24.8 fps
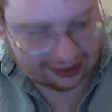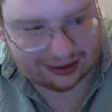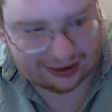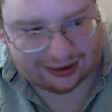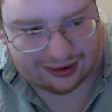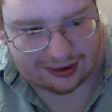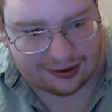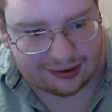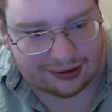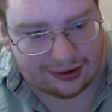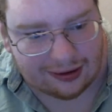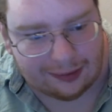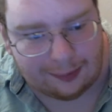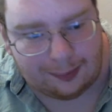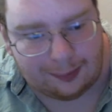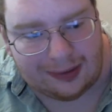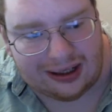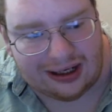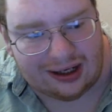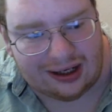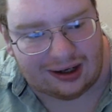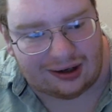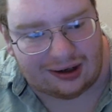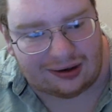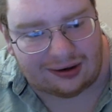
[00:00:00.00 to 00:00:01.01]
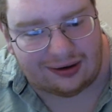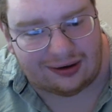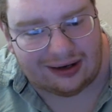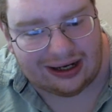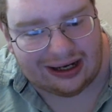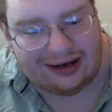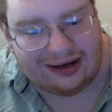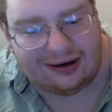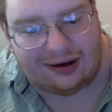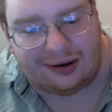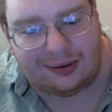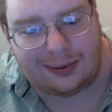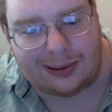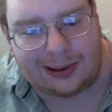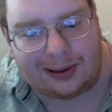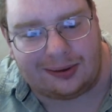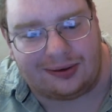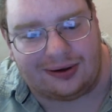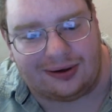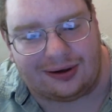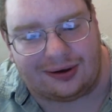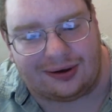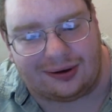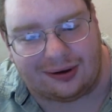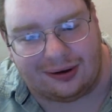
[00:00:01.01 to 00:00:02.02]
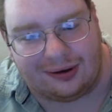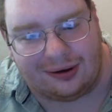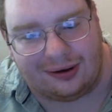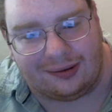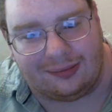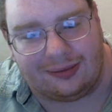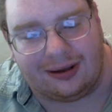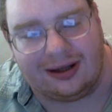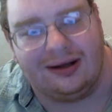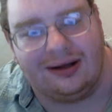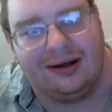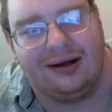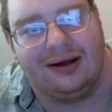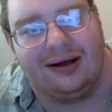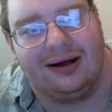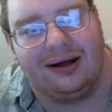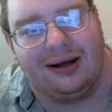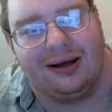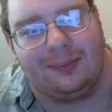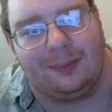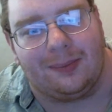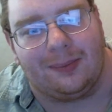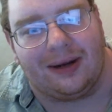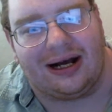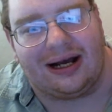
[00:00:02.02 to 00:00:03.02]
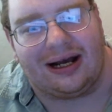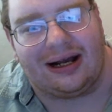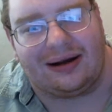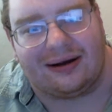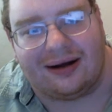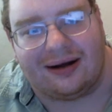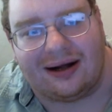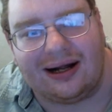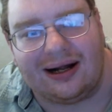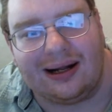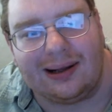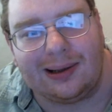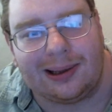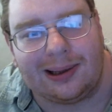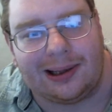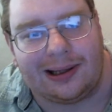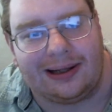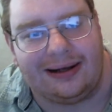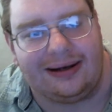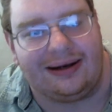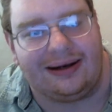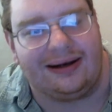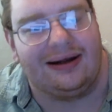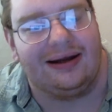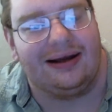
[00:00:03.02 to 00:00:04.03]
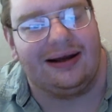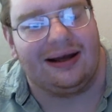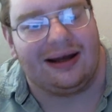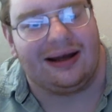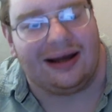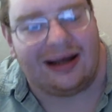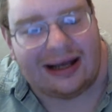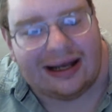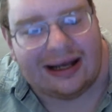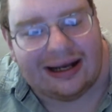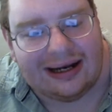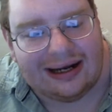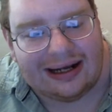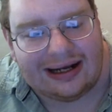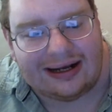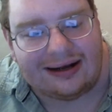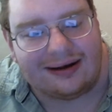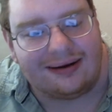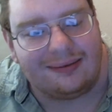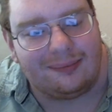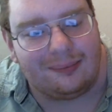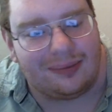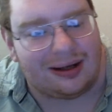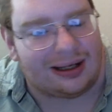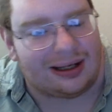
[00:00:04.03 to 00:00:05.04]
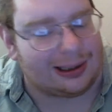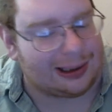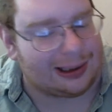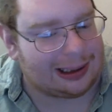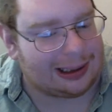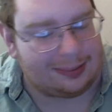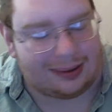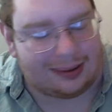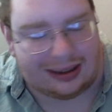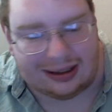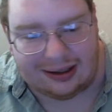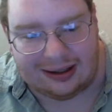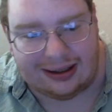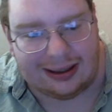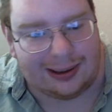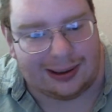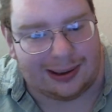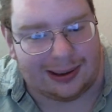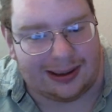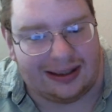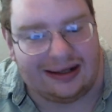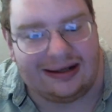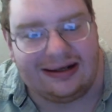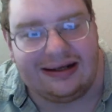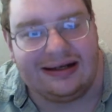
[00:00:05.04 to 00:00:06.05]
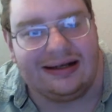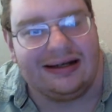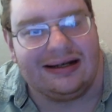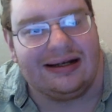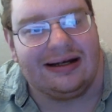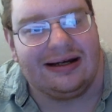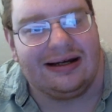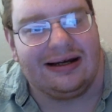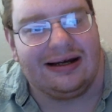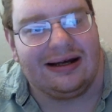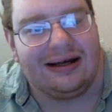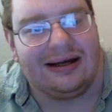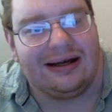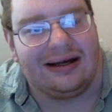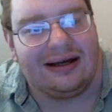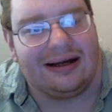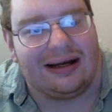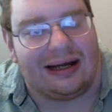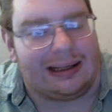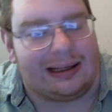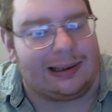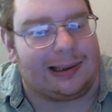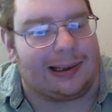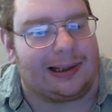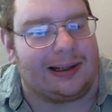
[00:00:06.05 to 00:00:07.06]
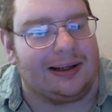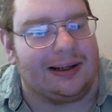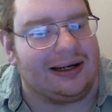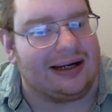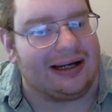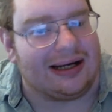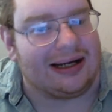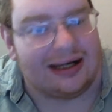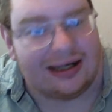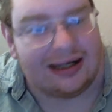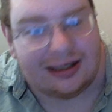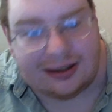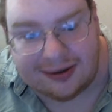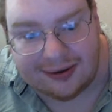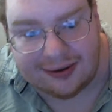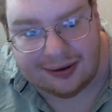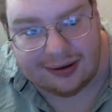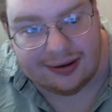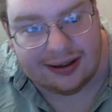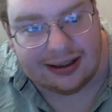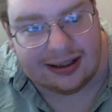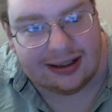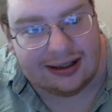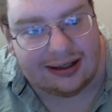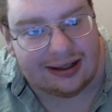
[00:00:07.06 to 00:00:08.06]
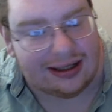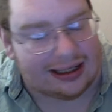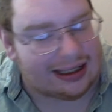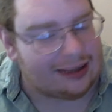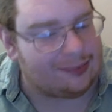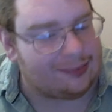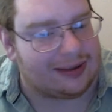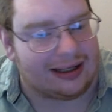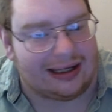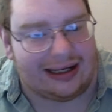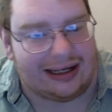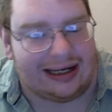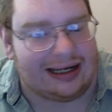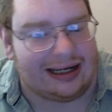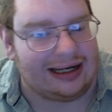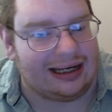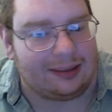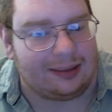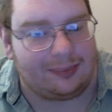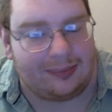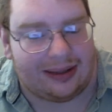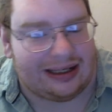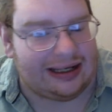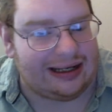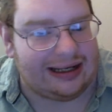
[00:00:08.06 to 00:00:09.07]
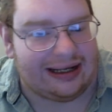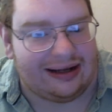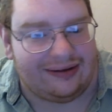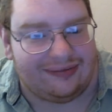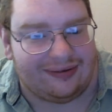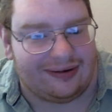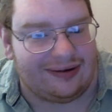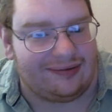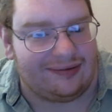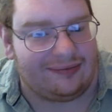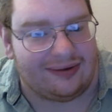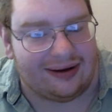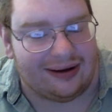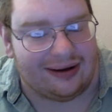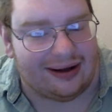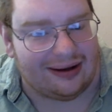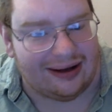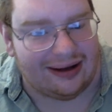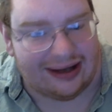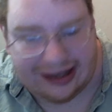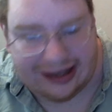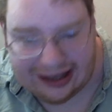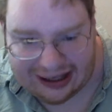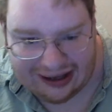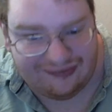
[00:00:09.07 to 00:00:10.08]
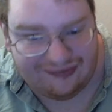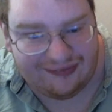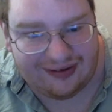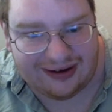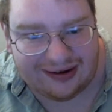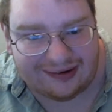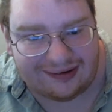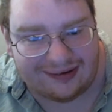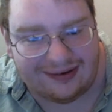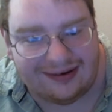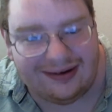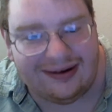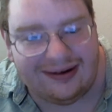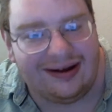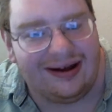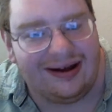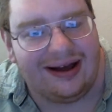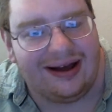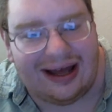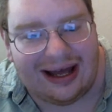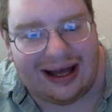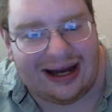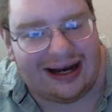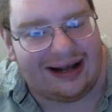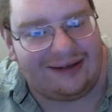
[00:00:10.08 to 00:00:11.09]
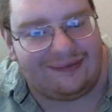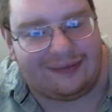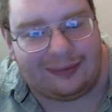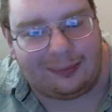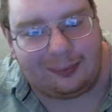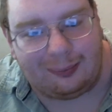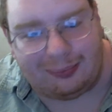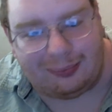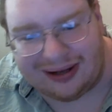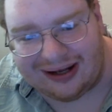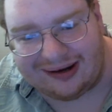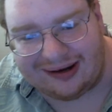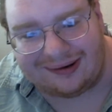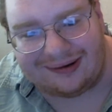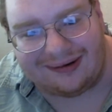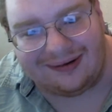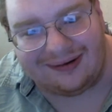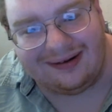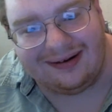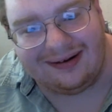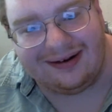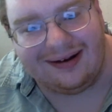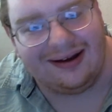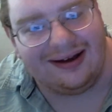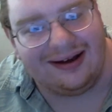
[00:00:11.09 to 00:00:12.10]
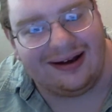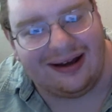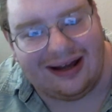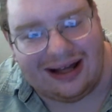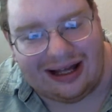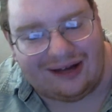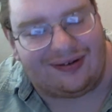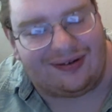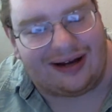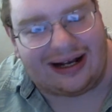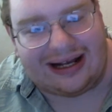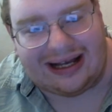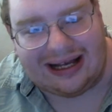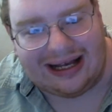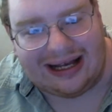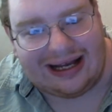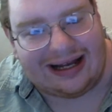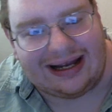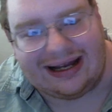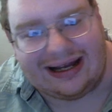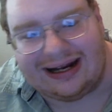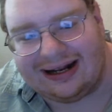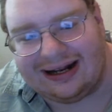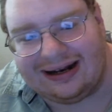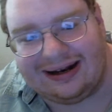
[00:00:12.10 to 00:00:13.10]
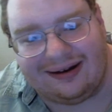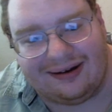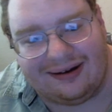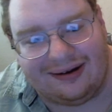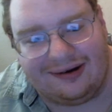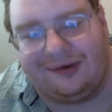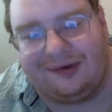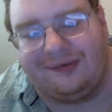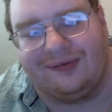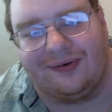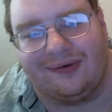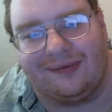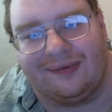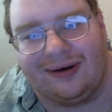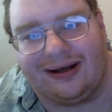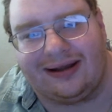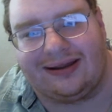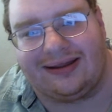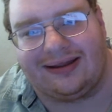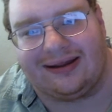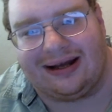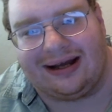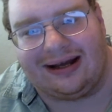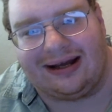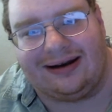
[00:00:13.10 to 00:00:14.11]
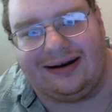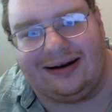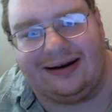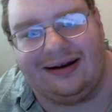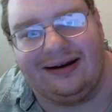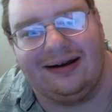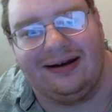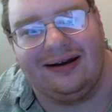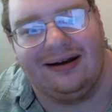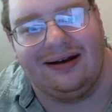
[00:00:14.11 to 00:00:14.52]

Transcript: to curb my hunger and also to curb my constant eating, because to be honest, it's not good. I'm going to end up being even heavier and even bigger if I can't get it over with and